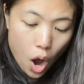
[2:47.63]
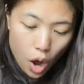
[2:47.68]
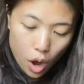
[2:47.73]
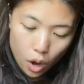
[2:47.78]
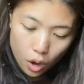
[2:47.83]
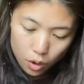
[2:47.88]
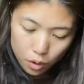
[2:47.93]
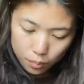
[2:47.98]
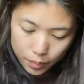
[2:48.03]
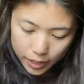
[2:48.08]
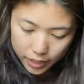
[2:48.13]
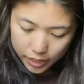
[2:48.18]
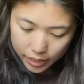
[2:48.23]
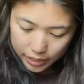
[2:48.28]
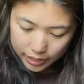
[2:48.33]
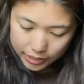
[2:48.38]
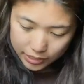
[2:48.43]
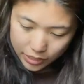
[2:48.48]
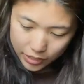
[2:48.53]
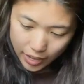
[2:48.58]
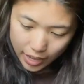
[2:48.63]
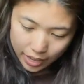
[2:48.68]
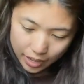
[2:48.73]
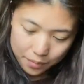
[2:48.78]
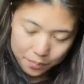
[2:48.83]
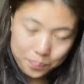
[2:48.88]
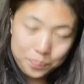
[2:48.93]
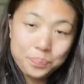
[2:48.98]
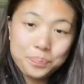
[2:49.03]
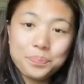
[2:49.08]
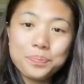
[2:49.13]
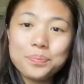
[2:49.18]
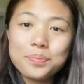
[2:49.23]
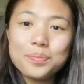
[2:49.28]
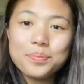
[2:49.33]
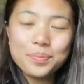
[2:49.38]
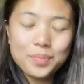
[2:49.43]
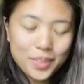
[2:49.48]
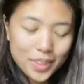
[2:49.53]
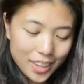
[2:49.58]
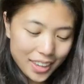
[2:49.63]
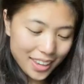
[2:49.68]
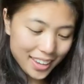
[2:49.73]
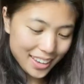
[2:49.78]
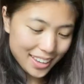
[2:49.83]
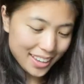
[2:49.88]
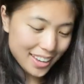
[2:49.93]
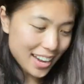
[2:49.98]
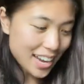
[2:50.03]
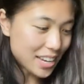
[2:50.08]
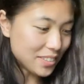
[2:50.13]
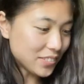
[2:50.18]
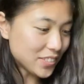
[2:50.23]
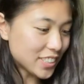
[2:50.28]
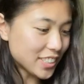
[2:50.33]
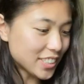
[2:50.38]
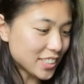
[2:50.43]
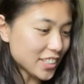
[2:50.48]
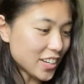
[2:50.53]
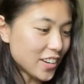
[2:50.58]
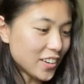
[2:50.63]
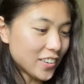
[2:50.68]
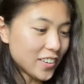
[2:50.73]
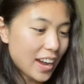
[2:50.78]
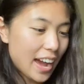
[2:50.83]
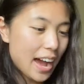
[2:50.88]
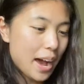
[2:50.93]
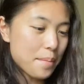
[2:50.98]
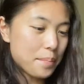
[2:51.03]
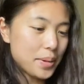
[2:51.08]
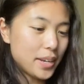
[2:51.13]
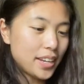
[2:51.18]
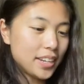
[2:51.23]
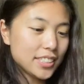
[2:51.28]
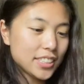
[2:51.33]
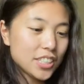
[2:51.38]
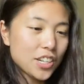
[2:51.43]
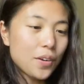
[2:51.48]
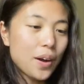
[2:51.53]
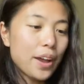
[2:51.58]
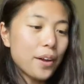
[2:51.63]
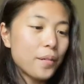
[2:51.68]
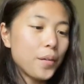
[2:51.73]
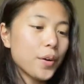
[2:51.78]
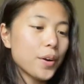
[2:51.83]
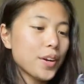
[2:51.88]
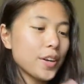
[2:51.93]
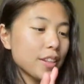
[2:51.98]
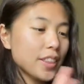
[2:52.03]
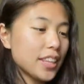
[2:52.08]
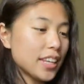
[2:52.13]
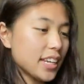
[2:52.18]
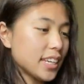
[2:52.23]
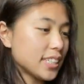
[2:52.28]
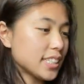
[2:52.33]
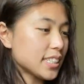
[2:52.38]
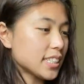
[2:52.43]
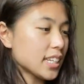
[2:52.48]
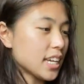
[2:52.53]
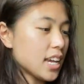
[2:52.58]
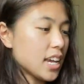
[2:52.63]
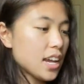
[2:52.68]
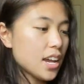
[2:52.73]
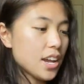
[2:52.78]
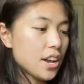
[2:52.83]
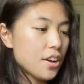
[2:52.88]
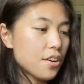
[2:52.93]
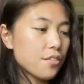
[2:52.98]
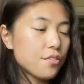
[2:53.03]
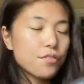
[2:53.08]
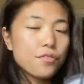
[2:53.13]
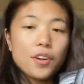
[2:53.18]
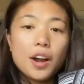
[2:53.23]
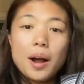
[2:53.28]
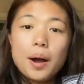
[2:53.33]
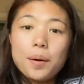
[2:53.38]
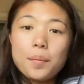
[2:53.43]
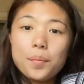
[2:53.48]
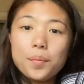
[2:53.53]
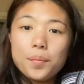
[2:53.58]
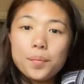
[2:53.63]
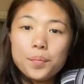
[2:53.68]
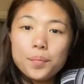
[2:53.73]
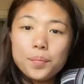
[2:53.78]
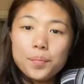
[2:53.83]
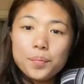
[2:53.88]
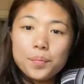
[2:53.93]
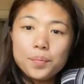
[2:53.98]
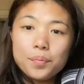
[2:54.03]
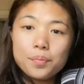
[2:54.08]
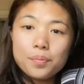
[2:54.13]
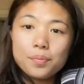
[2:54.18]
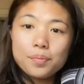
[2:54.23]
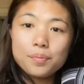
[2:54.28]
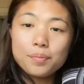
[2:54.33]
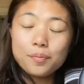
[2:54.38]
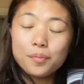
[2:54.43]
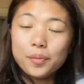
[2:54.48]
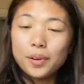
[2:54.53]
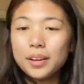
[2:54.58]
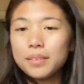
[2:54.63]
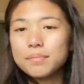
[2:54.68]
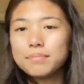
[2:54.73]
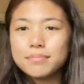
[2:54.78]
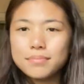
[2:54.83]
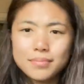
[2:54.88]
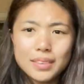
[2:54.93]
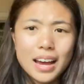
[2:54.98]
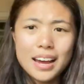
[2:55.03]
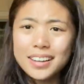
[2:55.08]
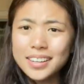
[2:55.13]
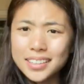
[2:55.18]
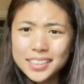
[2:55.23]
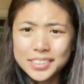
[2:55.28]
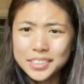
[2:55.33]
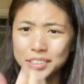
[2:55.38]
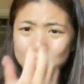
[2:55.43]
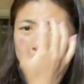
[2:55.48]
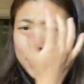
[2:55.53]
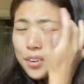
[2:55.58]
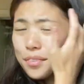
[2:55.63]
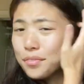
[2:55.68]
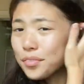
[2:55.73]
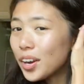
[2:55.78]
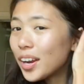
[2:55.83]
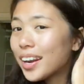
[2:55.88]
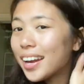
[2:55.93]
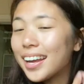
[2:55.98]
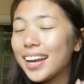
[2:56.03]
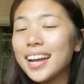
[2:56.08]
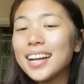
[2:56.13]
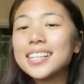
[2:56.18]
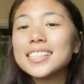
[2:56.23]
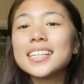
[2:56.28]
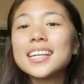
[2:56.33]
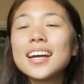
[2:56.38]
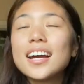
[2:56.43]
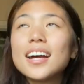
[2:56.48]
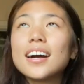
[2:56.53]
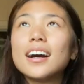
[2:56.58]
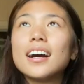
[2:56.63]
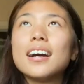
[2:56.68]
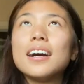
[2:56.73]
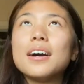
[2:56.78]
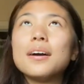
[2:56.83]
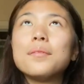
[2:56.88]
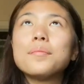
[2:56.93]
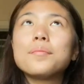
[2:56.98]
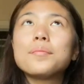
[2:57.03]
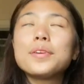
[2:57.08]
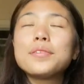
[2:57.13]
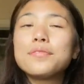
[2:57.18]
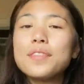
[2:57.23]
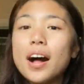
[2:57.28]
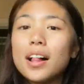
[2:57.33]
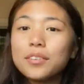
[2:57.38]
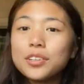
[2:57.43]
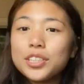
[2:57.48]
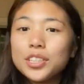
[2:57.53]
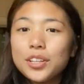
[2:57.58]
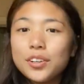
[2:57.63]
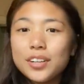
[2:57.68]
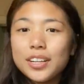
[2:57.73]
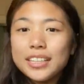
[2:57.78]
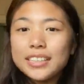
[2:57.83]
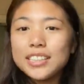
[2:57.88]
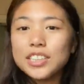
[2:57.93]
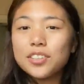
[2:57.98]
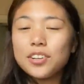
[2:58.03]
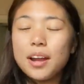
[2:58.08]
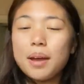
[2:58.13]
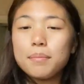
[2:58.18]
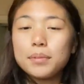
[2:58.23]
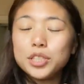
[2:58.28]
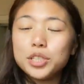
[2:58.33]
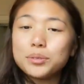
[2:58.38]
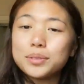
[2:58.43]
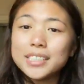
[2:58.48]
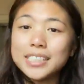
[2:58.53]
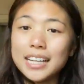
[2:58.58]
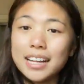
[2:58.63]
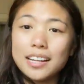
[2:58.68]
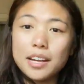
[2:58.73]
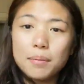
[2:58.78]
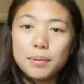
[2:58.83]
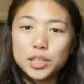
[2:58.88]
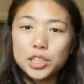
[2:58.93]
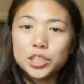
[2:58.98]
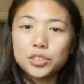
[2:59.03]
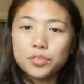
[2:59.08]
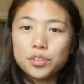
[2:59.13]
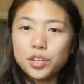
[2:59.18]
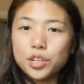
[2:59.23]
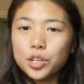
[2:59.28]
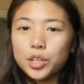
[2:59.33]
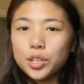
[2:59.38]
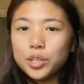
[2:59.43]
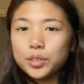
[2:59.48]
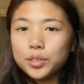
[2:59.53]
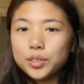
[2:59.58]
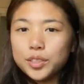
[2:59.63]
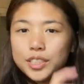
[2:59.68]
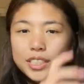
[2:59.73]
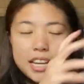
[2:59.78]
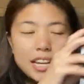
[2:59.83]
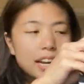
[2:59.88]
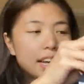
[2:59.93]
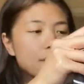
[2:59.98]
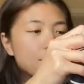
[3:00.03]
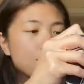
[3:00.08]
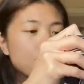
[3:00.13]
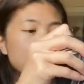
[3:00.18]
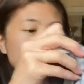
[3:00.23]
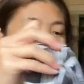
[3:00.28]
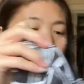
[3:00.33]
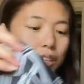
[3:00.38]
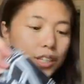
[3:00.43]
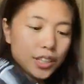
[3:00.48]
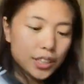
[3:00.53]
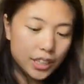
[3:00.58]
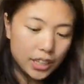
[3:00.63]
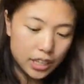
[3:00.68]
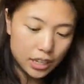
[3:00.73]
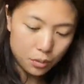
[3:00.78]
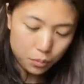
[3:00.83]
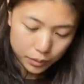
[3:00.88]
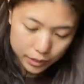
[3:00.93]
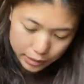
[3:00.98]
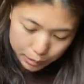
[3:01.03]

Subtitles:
Oh my goodness. Okay. I'm so happy. So I ordered this from what I can consider her friend, I guess. We follow each other on Instagram and she was selling a bunch of her clothes and I really was